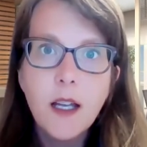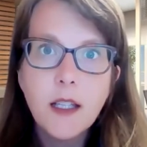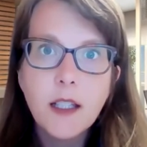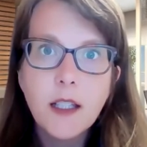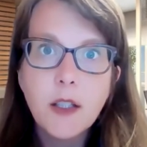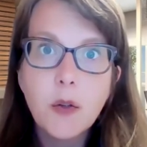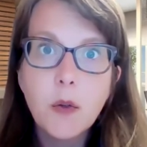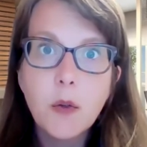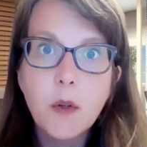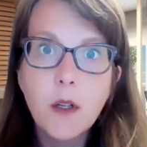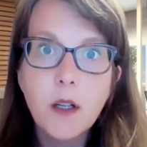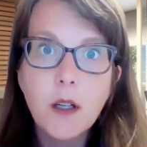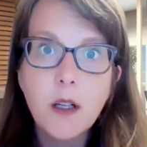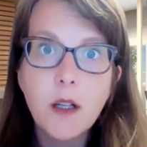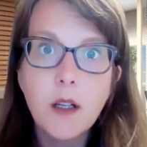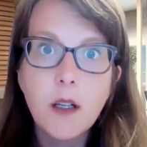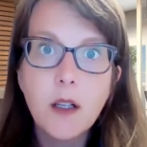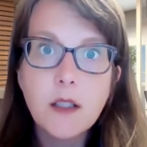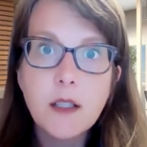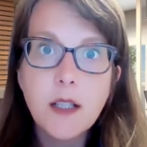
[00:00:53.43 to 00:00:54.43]

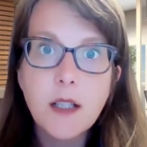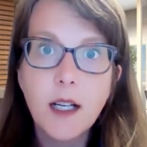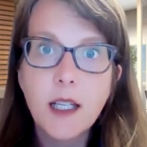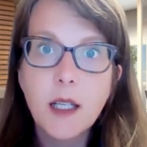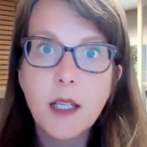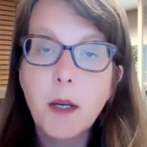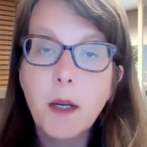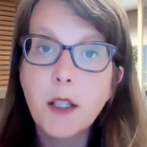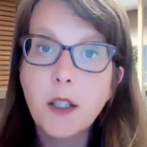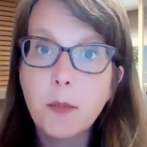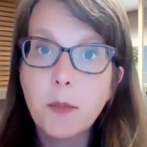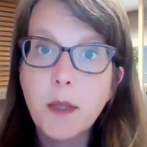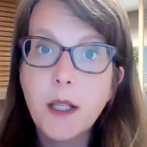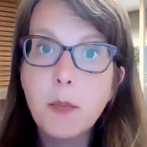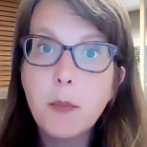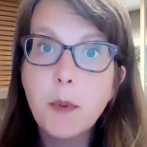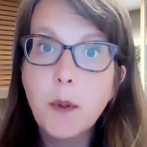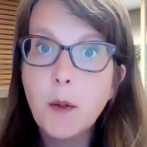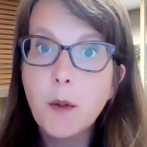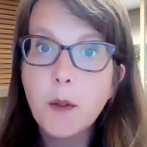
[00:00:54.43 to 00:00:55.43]
your talking about your
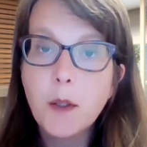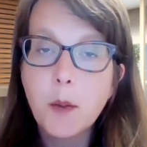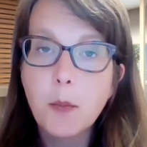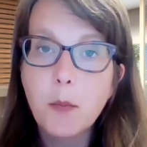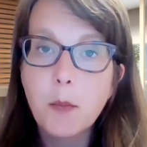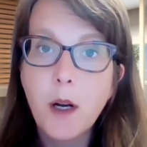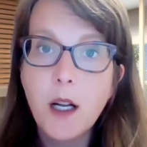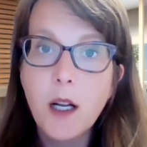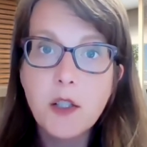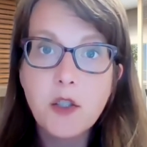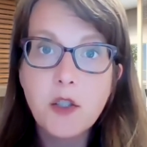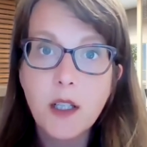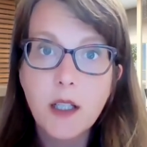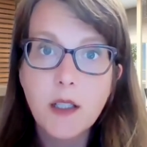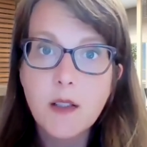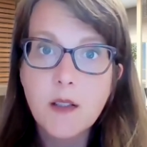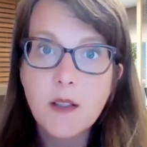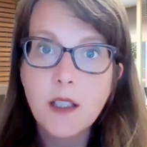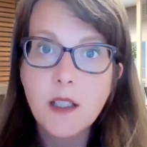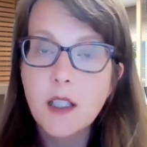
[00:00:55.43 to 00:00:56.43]
people, your
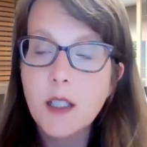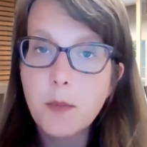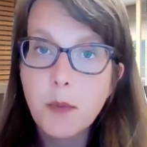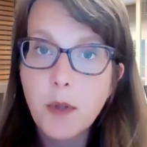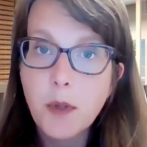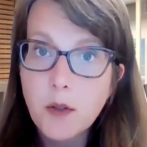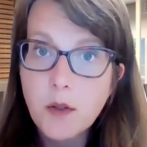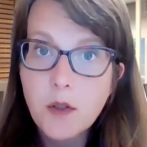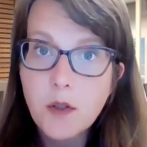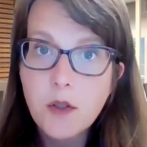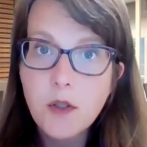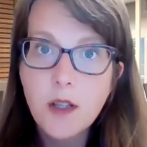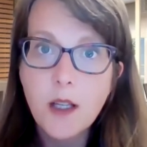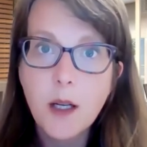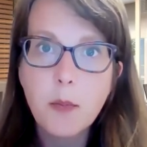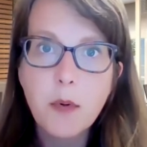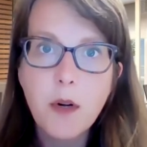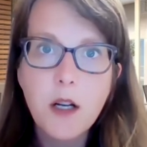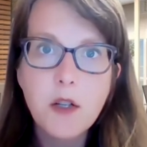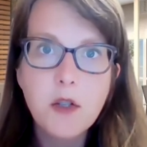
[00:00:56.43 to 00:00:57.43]
projects, an approach to
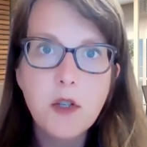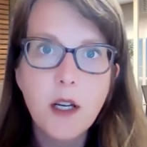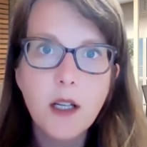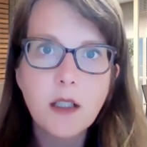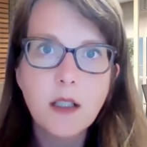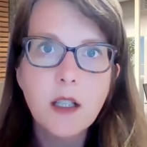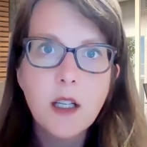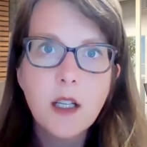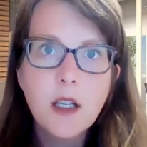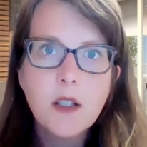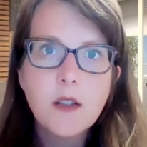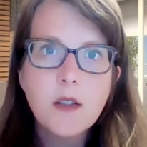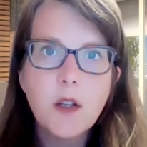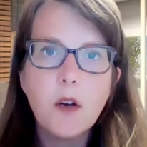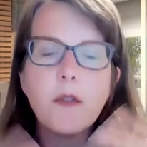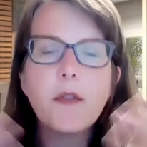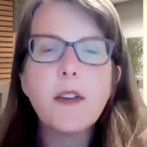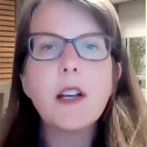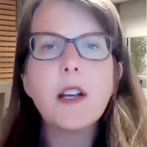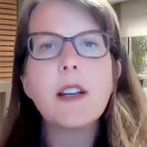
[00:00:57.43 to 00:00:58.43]
that project.
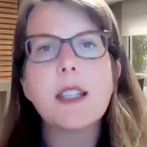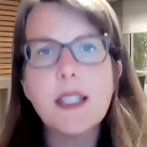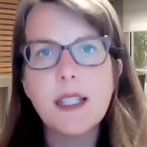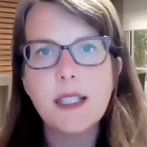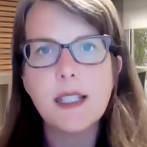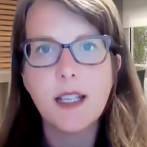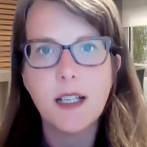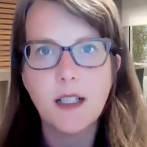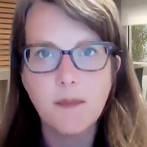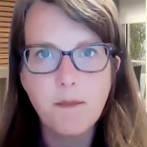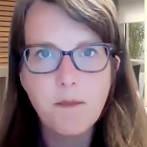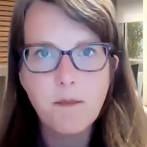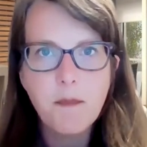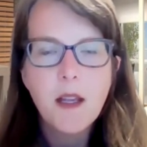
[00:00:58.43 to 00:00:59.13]
So very detailed.